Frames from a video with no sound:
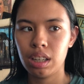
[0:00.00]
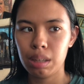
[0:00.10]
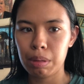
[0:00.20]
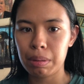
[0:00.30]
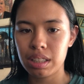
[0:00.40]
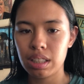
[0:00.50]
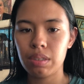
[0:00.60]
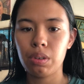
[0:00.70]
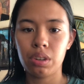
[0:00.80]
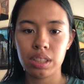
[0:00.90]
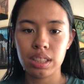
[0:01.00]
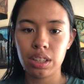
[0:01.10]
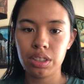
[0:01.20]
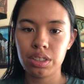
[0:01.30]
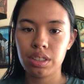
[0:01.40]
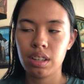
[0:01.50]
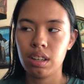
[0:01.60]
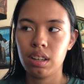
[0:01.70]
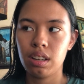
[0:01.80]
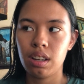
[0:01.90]
for all these years.
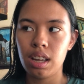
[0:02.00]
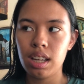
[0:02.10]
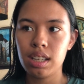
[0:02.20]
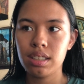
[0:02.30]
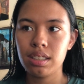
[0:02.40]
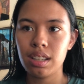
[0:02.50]
And